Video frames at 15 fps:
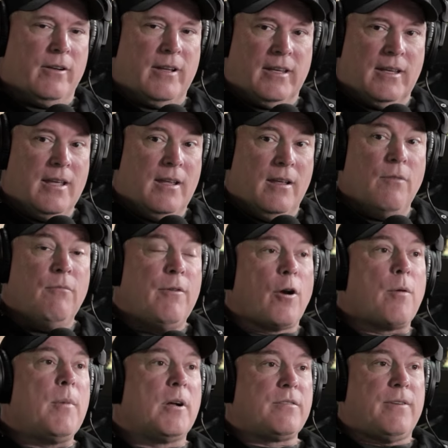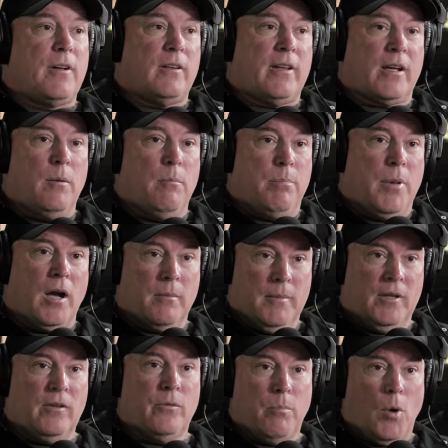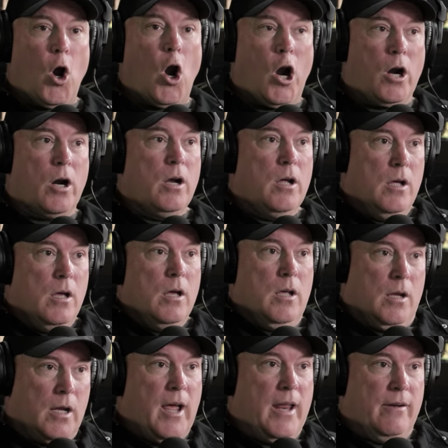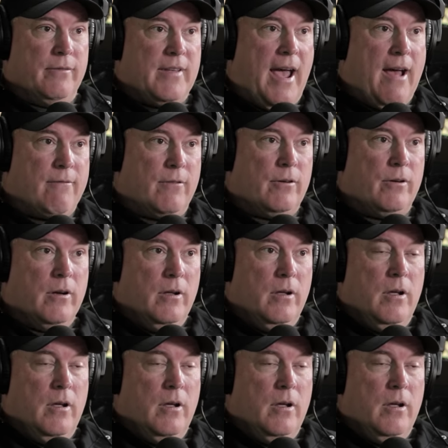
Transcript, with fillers: Like it very much felt like a Bugman's Bar kind of tavern.